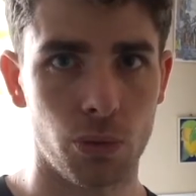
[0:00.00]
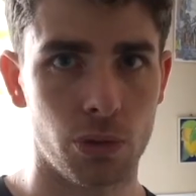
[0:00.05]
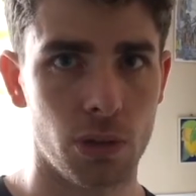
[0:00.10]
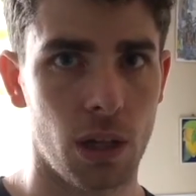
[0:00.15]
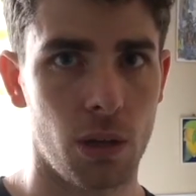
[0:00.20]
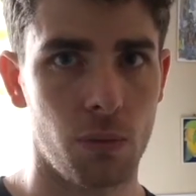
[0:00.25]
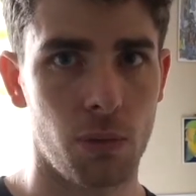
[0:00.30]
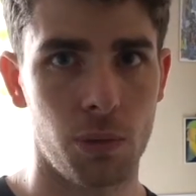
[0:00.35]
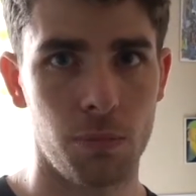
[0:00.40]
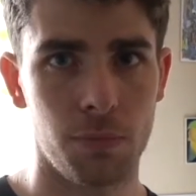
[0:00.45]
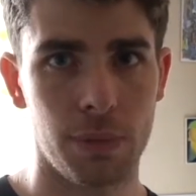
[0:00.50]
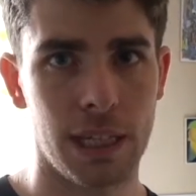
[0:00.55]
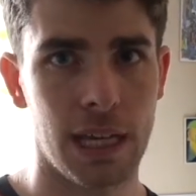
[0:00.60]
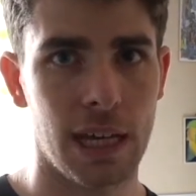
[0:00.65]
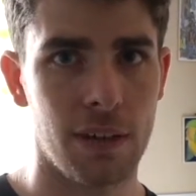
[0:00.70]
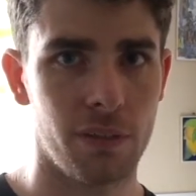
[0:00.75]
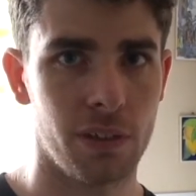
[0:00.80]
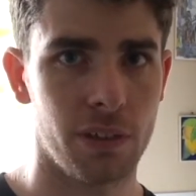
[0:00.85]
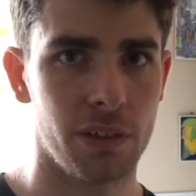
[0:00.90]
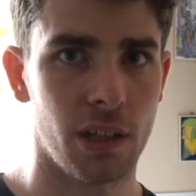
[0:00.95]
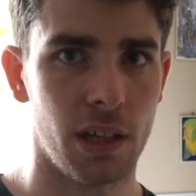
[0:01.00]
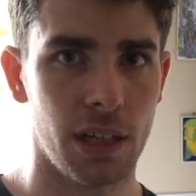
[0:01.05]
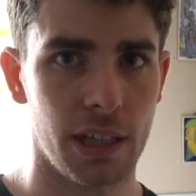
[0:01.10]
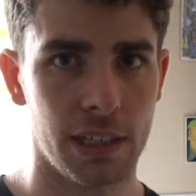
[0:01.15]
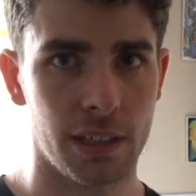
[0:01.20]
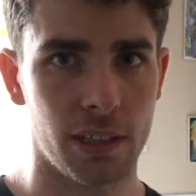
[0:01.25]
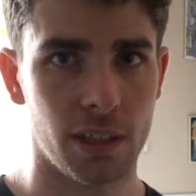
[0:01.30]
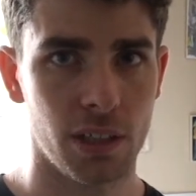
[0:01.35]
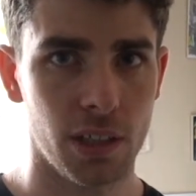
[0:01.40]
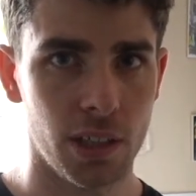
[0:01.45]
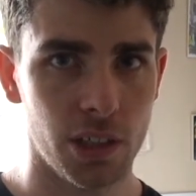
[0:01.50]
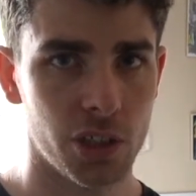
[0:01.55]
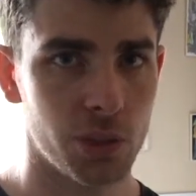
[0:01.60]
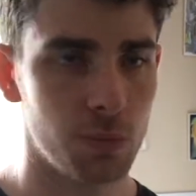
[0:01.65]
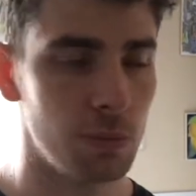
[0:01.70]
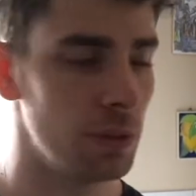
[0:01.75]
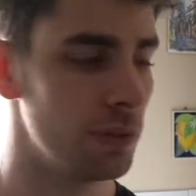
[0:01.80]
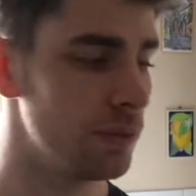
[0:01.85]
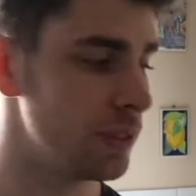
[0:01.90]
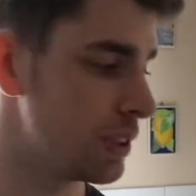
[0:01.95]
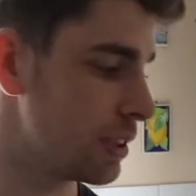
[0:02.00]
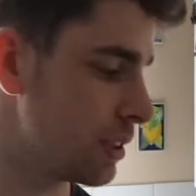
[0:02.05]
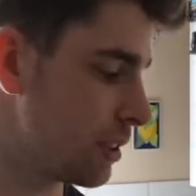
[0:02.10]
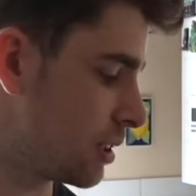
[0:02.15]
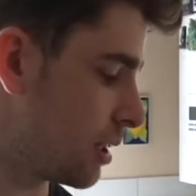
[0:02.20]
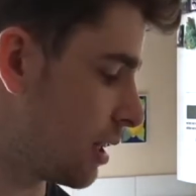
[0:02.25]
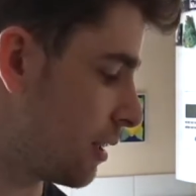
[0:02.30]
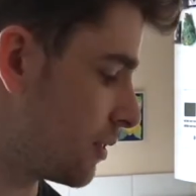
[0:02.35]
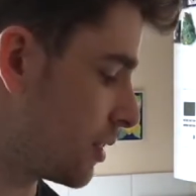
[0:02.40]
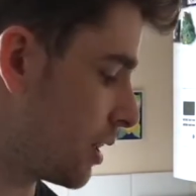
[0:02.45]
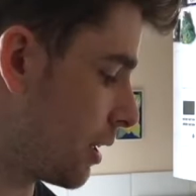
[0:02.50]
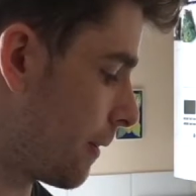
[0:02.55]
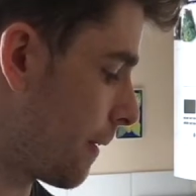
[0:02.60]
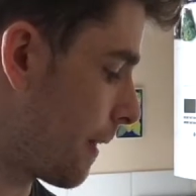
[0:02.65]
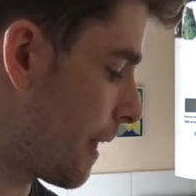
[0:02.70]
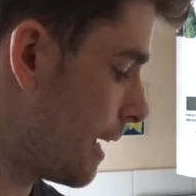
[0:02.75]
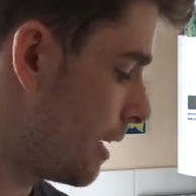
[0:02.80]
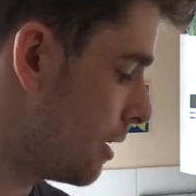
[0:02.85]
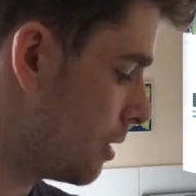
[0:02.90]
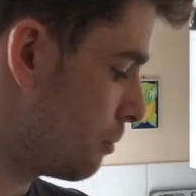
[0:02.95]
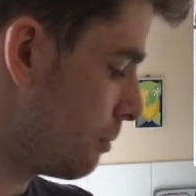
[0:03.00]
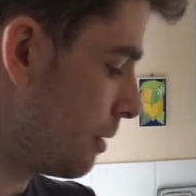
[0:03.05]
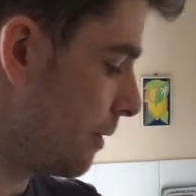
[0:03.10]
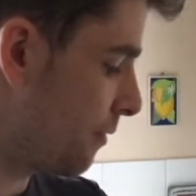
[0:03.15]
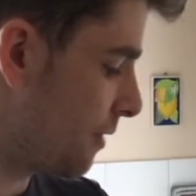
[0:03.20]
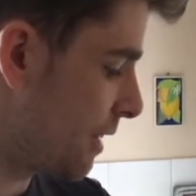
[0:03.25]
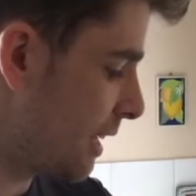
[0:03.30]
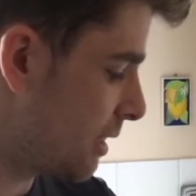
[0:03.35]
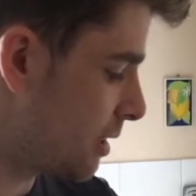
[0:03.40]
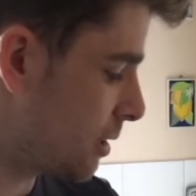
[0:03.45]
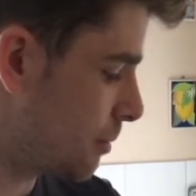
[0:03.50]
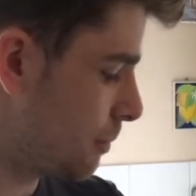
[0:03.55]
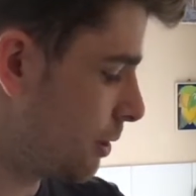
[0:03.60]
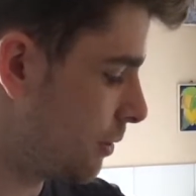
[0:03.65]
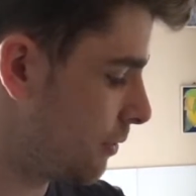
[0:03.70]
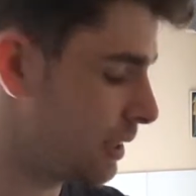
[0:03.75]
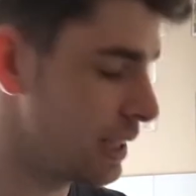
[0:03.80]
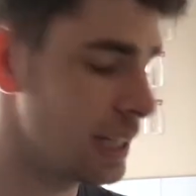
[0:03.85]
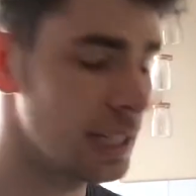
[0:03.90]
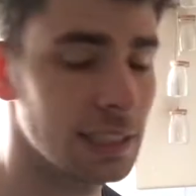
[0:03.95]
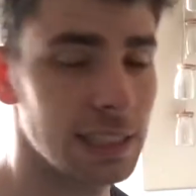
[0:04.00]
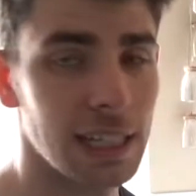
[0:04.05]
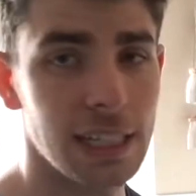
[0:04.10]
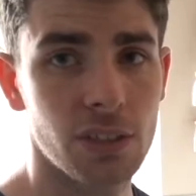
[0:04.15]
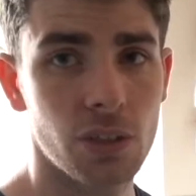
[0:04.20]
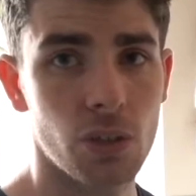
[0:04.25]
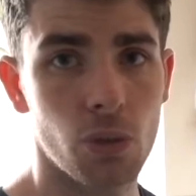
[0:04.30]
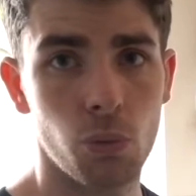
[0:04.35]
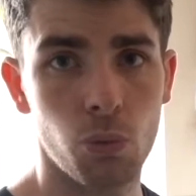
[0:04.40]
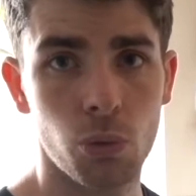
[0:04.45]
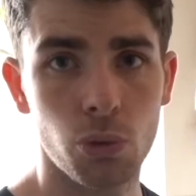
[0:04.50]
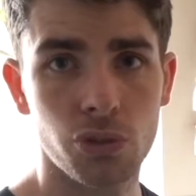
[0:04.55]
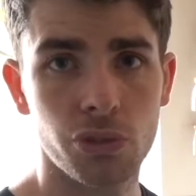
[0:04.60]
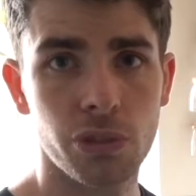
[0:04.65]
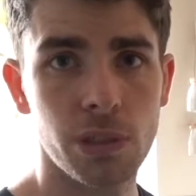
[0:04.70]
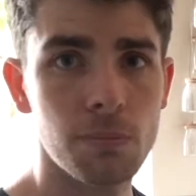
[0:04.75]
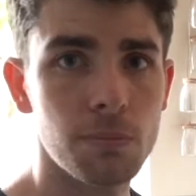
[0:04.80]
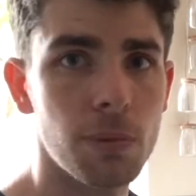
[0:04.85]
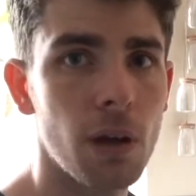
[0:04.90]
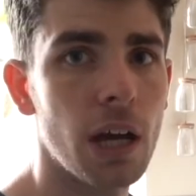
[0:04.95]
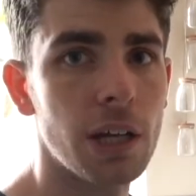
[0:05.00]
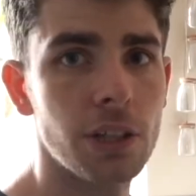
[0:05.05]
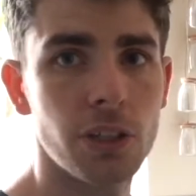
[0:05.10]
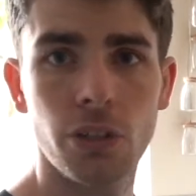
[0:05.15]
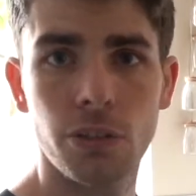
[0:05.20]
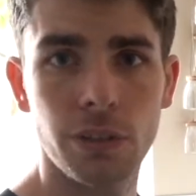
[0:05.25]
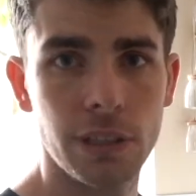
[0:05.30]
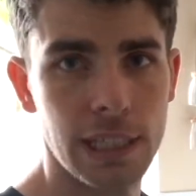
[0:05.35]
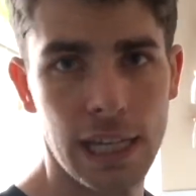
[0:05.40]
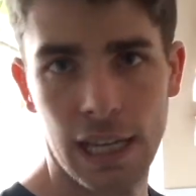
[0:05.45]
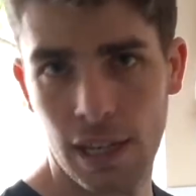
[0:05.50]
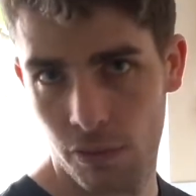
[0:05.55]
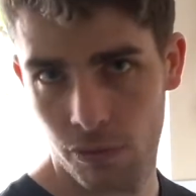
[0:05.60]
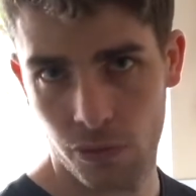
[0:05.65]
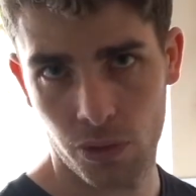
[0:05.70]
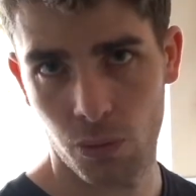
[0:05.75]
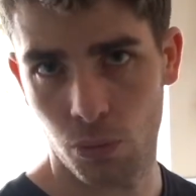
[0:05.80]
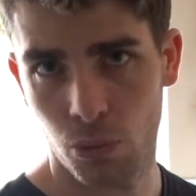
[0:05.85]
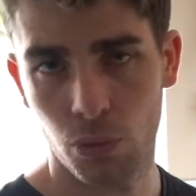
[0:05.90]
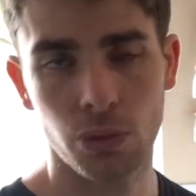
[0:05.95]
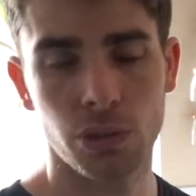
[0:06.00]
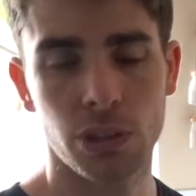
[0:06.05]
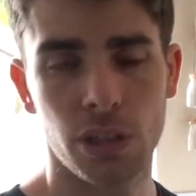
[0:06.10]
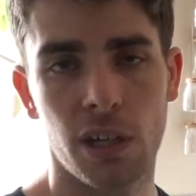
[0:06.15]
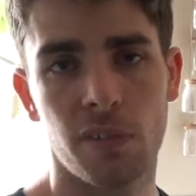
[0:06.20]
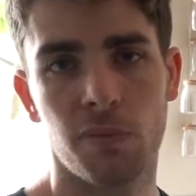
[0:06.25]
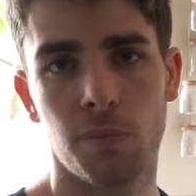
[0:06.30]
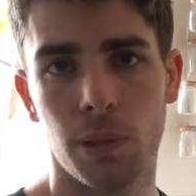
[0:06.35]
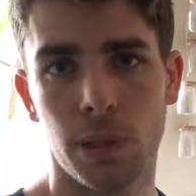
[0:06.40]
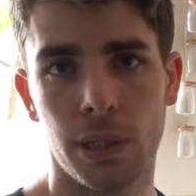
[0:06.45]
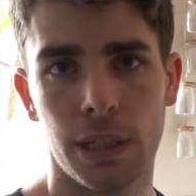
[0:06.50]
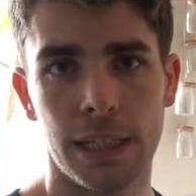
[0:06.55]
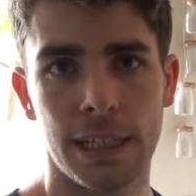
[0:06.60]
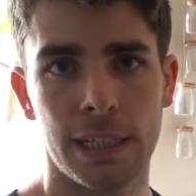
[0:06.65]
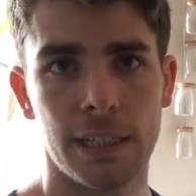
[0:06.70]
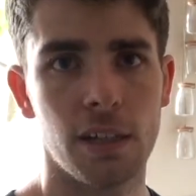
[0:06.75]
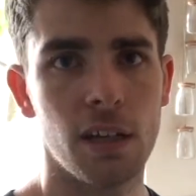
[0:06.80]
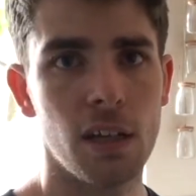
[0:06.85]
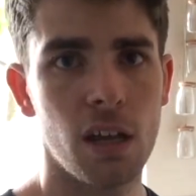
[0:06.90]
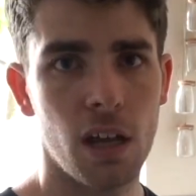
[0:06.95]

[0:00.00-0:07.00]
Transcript: I won't be having like smoothies and stuff. So with this smoothie, yes, it's got water in, but I don't count the water that I've put in.